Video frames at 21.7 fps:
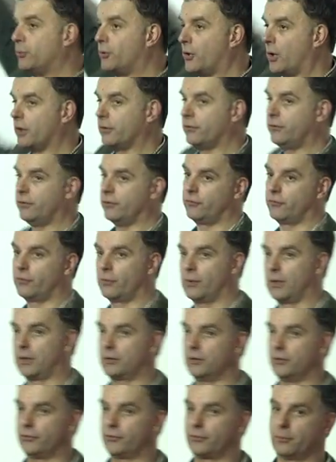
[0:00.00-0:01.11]
prices to our
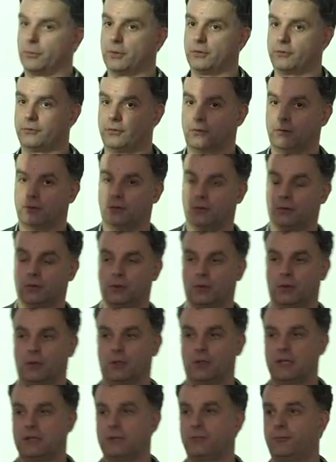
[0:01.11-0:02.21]
customers
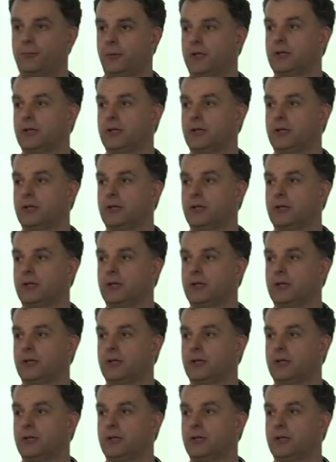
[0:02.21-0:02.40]
if